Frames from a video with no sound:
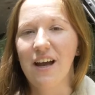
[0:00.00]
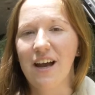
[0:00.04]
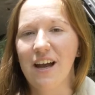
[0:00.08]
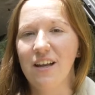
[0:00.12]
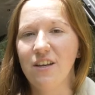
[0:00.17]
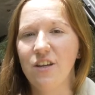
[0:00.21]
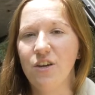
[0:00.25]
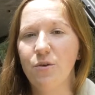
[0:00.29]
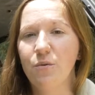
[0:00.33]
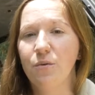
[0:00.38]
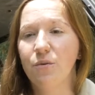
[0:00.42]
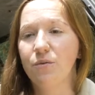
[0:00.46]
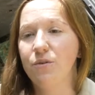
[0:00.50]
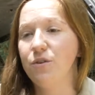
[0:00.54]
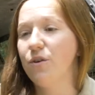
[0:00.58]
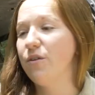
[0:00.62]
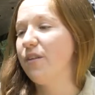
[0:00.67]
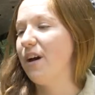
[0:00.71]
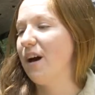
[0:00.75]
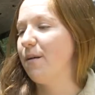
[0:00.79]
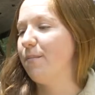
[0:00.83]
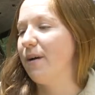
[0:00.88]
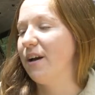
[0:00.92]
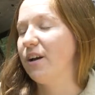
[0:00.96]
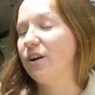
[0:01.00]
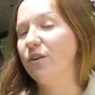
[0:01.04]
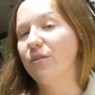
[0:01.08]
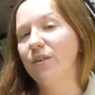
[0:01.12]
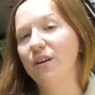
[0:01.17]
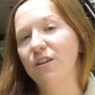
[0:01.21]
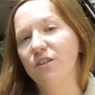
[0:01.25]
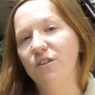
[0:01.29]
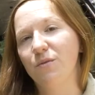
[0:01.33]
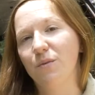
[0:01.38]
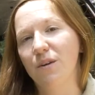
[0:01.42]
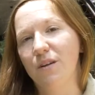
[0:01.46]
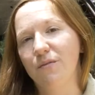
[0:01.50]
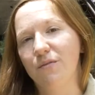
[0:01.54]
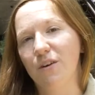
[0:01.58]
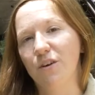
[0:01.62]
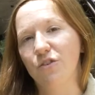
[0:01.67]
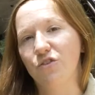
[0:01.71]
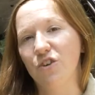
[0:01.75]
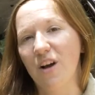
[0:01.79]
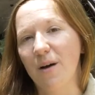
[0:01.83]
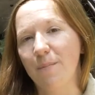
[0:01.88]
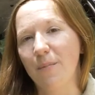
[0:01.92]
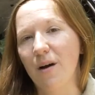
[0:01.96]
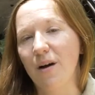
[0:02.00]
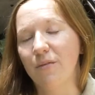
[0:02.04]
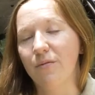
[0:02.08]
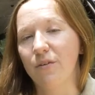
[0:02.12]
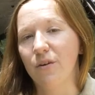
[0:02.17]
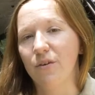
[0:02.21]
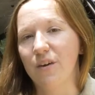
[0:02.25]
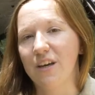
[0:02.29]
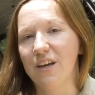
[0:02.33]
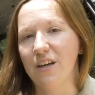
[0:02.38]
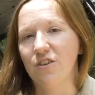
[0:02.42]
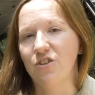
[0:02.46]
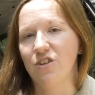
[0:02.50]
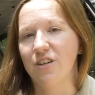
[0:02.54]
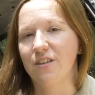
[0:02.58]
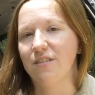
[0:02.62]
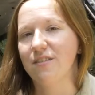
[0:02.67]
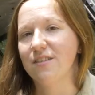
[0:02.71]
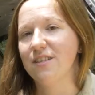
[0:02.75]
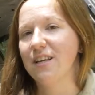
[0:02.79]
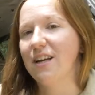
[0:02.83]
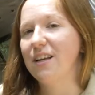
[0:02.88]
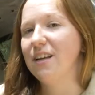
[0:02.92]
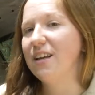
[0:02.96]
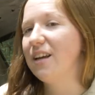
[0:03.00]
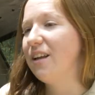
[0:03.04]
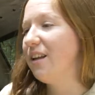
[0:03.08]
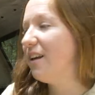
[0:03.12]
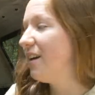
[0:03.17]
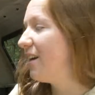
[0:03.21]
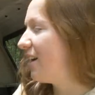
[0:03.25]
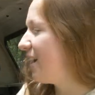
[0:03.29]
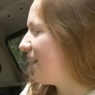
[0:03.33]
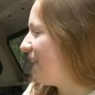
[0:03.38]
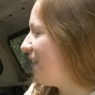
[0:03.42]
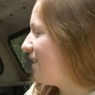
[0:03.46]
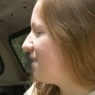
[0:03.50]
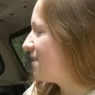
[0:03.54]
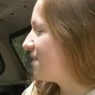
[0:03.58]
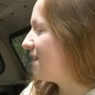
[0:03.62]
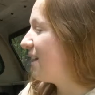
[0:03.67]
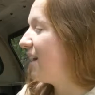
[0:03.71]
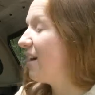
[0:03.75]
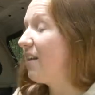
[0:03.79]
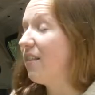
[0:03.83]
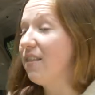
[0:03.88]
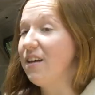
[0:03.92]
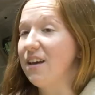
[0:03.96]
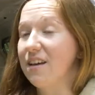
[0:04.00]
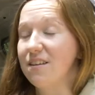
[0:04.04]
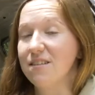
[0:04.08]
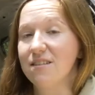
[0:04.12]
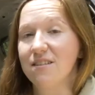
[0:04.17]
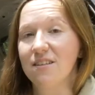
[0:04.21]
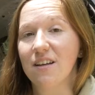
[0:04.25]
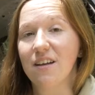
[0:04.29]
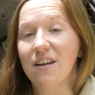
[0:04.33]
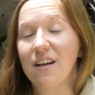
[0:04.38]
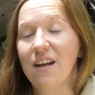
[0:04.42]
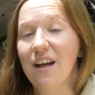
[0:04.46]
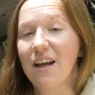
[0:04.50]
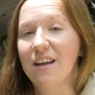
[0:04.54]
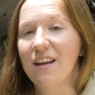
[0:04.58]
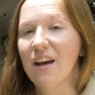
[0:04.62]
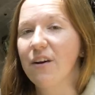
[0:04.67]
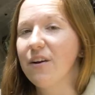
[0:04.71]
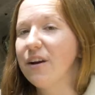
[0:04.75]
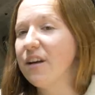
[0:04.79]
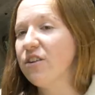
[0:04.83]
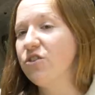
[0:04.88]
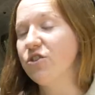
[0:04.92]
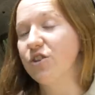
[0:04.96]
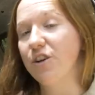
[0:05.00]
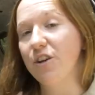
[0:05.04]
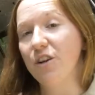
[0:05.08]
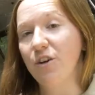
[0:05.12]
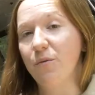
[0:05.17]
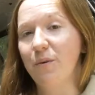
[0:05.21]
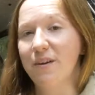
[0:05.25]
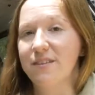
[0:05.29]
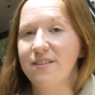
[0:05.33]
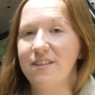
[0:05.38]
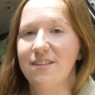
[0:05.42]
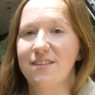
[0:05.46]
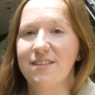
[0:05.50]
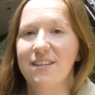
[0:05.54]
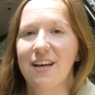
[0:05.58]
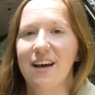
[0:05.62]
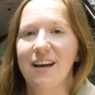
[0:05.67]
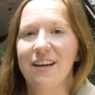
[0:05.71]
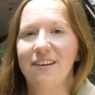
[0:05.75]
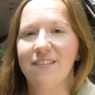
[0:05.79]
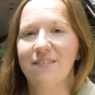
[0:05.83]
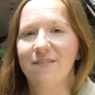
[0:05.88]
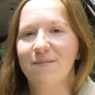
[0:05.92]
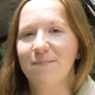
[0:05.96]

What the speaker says: And you will do that by going to one of our drop-off locations and getting a case like this. And now I can show you what's inside.